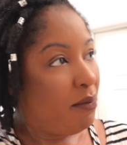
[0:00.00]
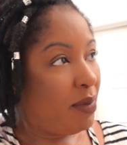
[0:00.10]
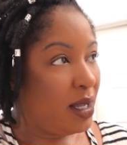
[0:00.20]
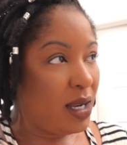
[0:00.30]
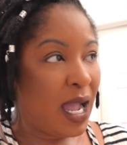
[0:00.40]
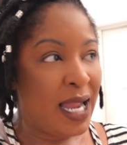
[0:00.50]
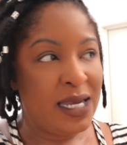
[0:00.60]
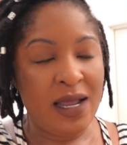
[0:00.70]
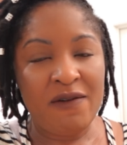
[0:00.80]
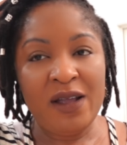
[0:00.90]
But I
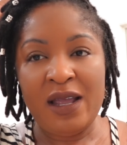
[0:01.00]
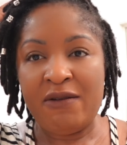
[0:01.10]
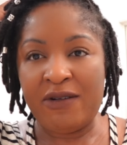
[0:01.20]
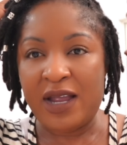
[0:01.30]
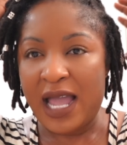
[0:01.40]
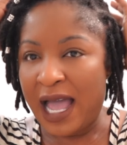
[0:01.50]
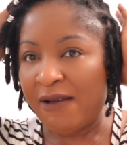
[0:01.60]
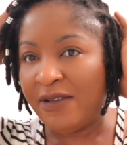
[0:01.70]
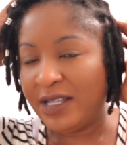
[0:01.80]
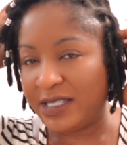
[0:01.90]
never ever
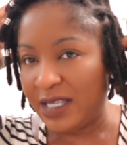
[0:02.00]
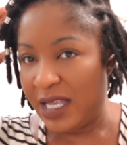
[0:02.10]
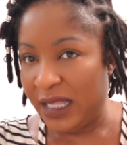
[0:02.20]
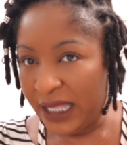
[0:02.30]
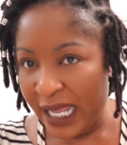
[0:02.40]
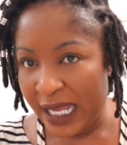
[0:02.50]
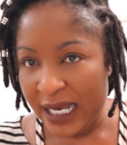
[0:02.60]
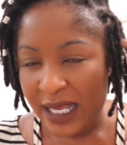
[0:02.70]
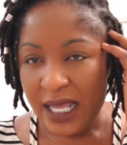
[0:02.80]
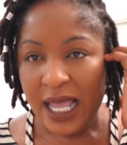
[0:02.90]
have it
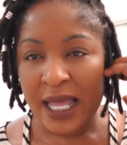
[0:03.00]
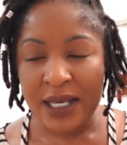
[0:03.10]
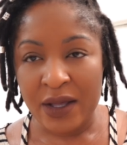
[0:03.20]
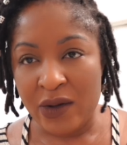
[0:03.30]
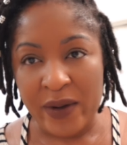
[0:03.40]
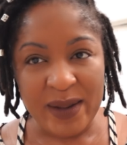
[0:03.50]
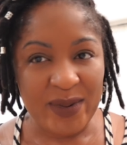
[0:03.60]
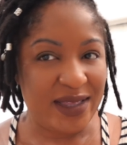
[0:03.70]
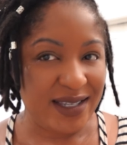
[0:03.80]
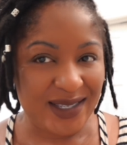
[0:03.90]
laying any other way
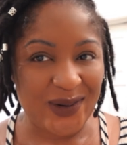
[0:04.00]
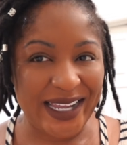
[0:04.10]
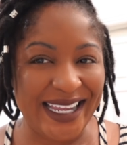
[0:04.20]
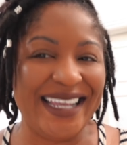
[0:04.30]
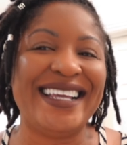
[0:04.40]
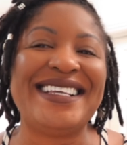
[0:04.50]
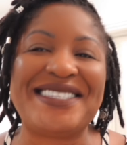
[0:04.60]
but this way.